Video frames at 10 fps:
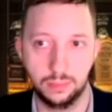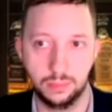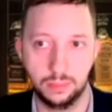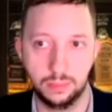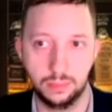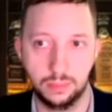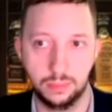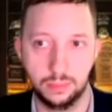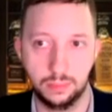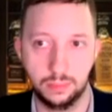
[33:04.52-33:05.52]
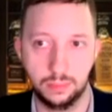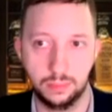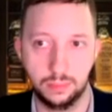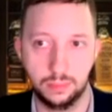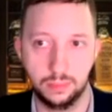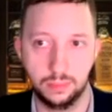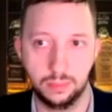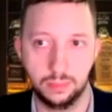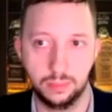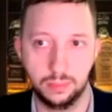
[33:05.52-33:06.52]

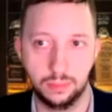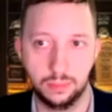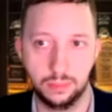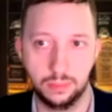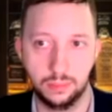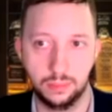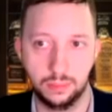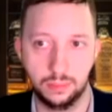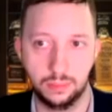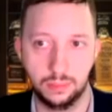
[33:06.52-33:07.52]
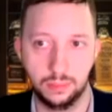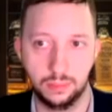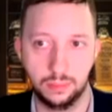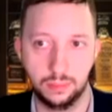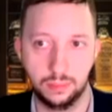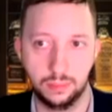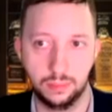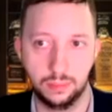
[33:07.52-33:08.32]
[no speech]